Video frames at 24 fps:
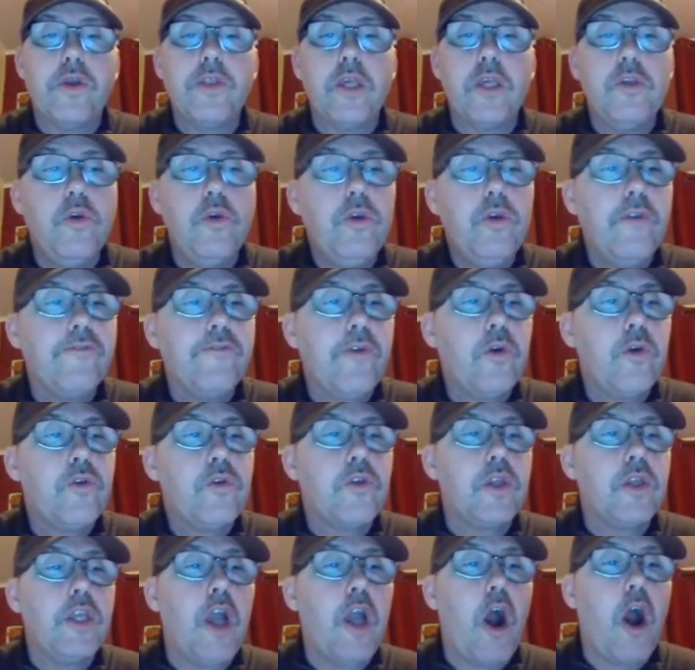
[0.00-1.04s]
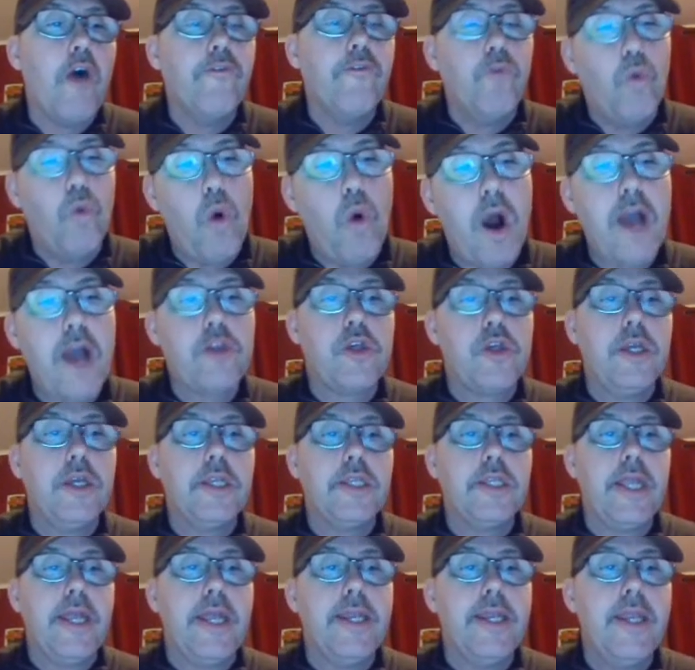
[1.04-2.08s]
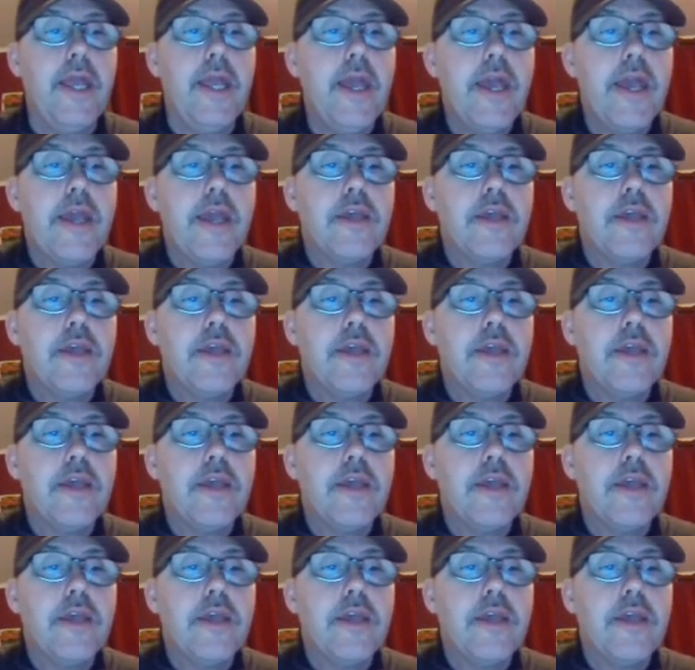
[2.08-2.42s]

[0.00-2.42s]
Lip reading: the University of Washington,